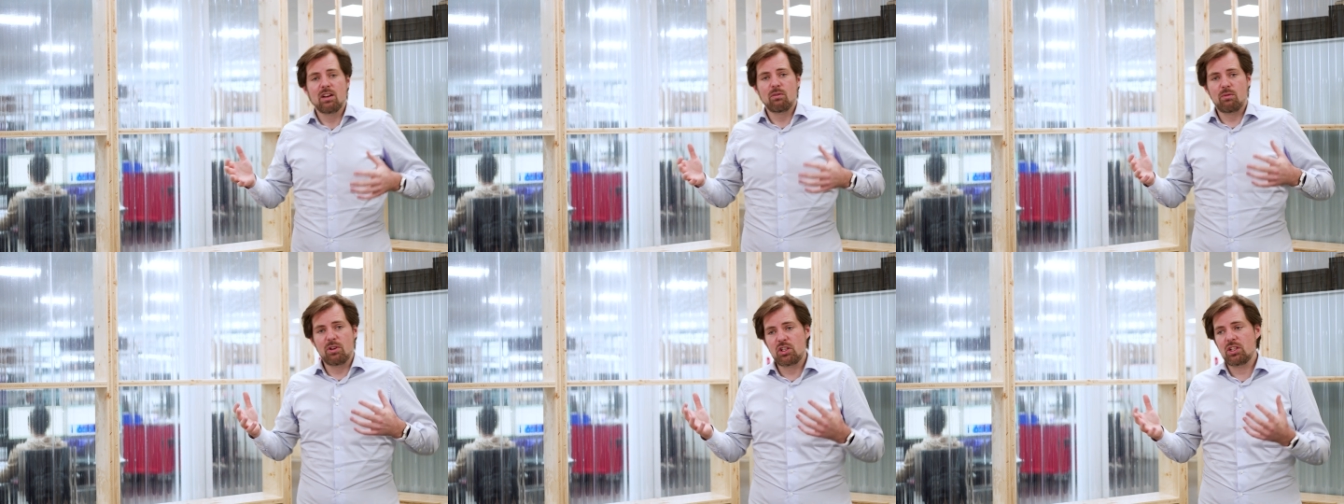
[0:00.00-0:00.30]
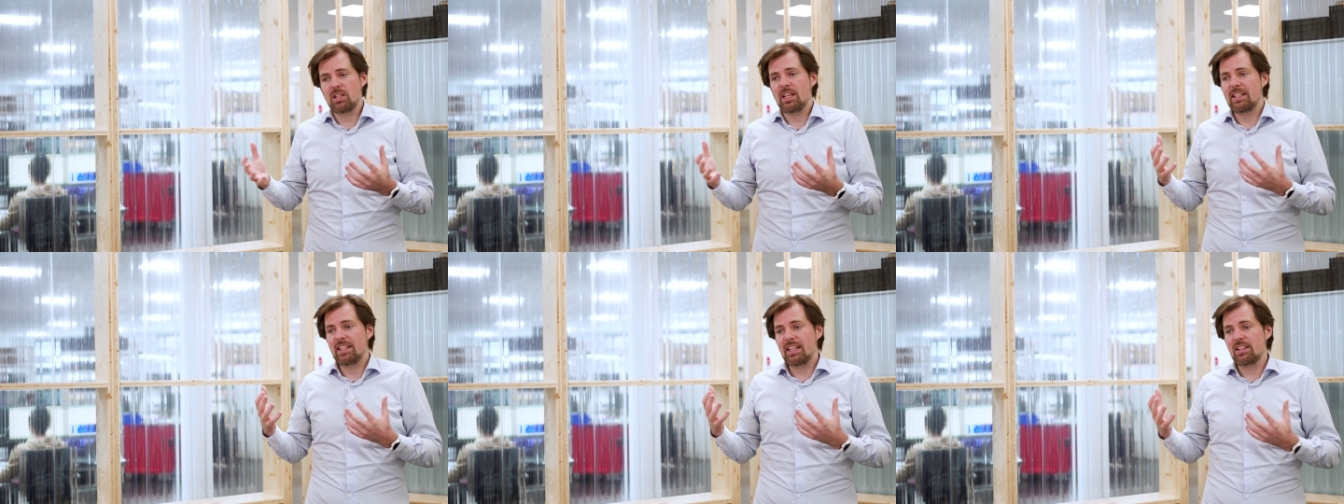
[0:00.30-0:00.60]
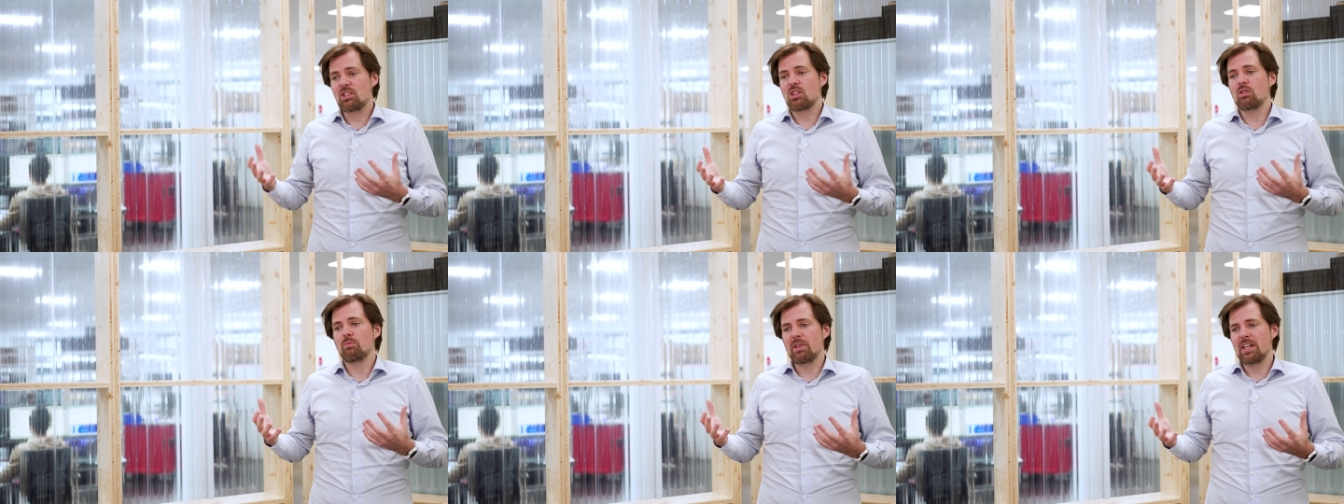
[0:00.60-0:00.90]
which
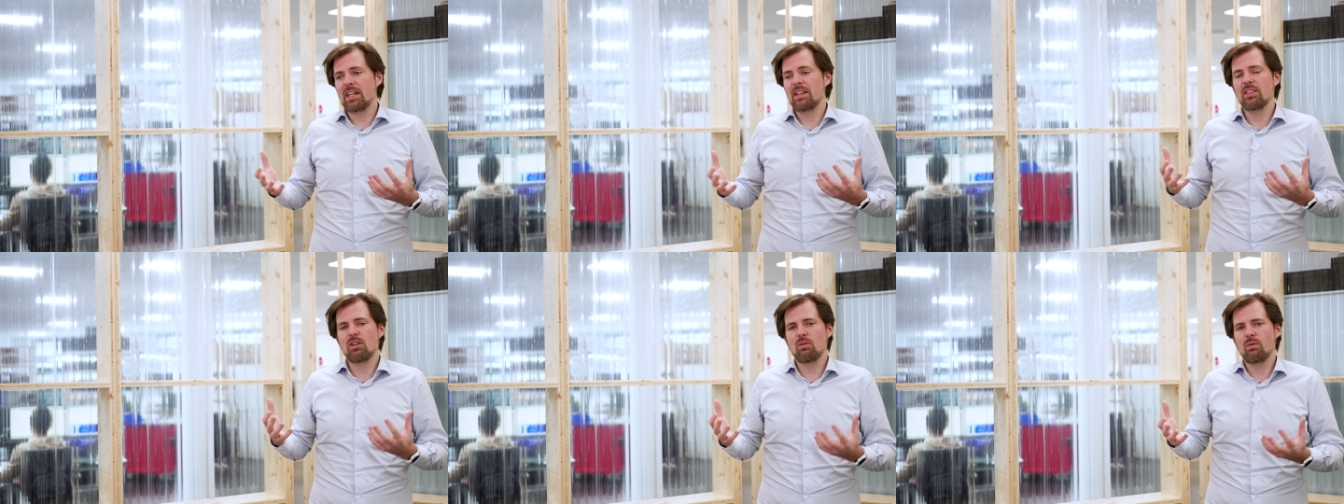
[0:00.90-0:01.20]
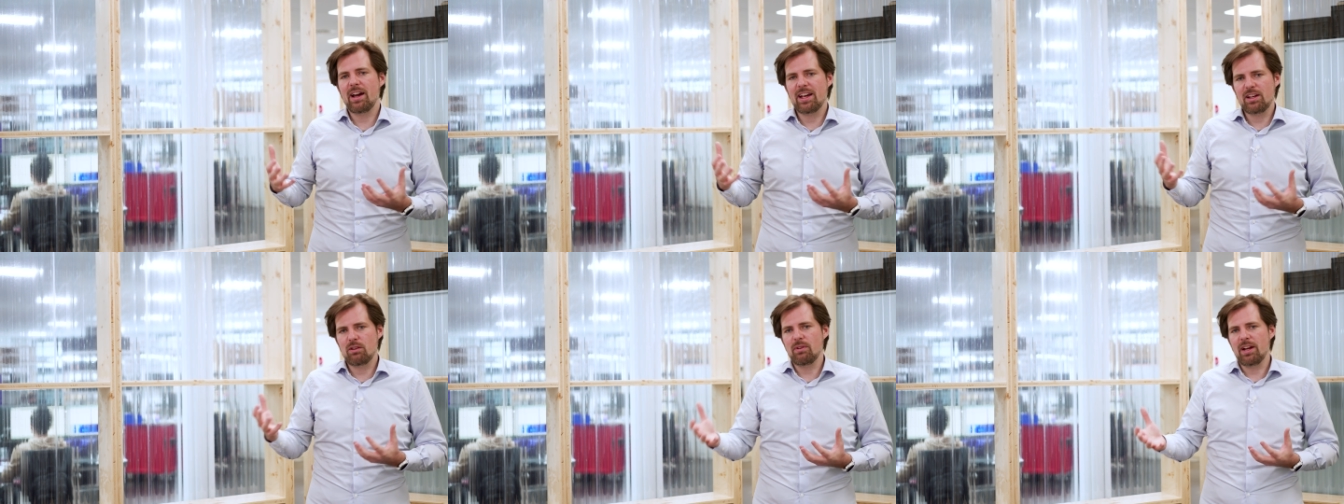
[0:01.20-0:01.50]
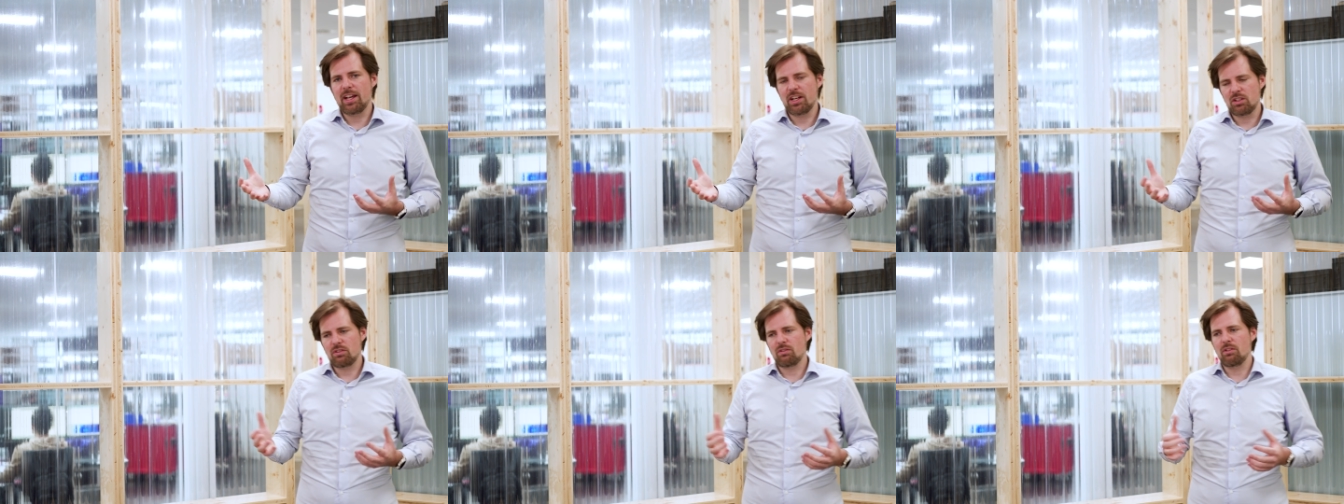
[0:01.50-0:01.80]
needs to be in the right
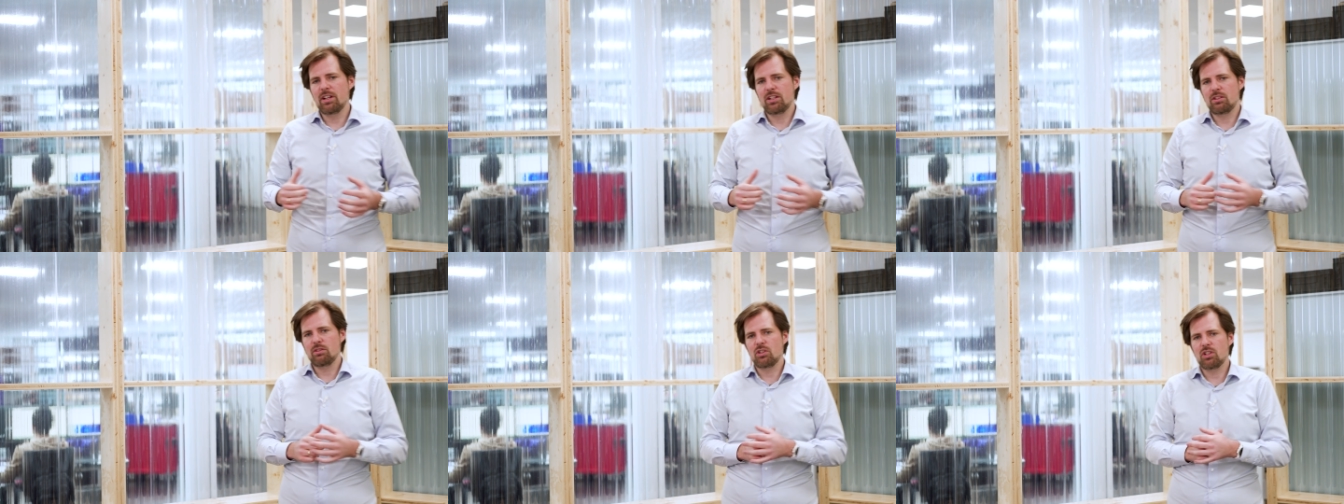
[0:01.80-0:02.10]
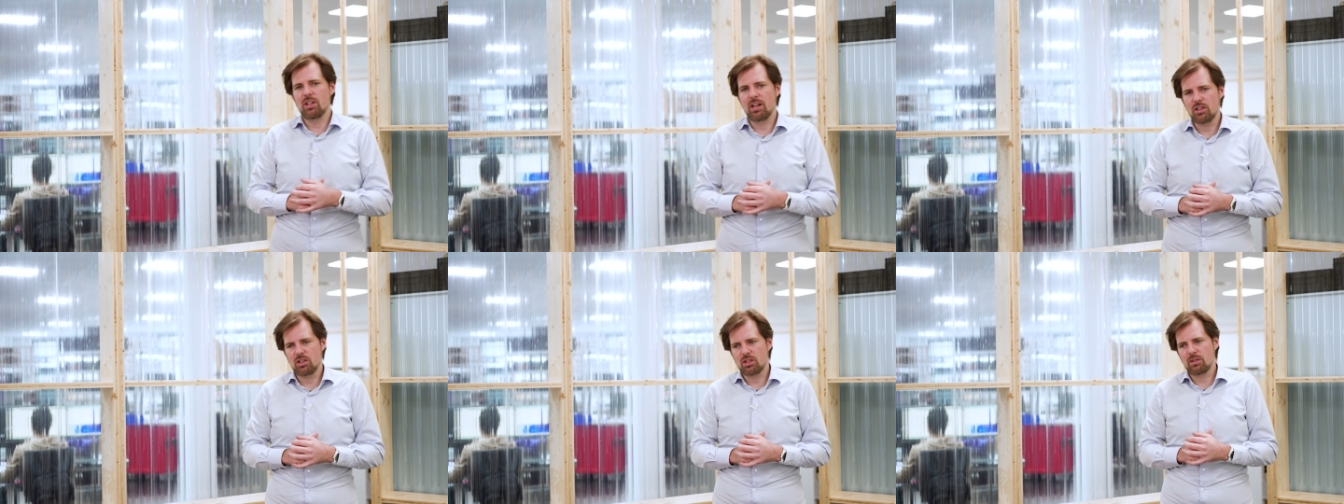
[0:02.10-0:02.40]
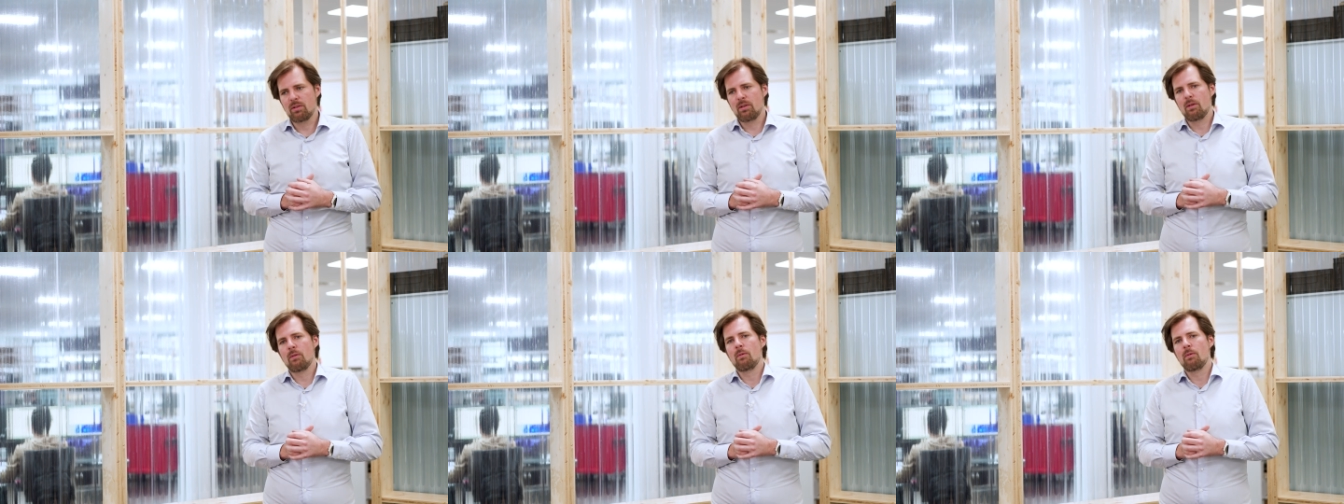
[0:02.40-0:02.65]
range for it to charge.